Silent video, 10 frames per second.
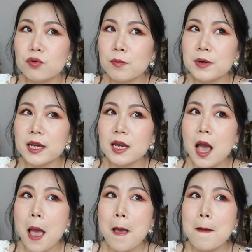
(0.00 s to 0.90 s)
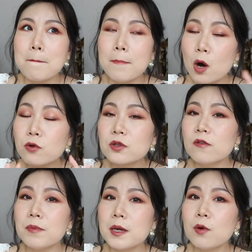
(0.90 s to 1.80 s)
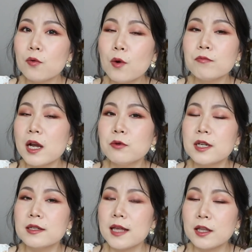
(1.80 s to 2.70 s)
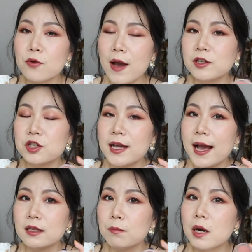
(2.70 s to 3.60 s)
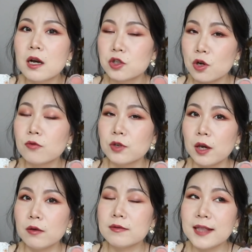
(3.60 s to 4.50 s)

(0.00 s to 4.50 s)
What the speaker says: probably most of people won't notice that you actually had a blush on you.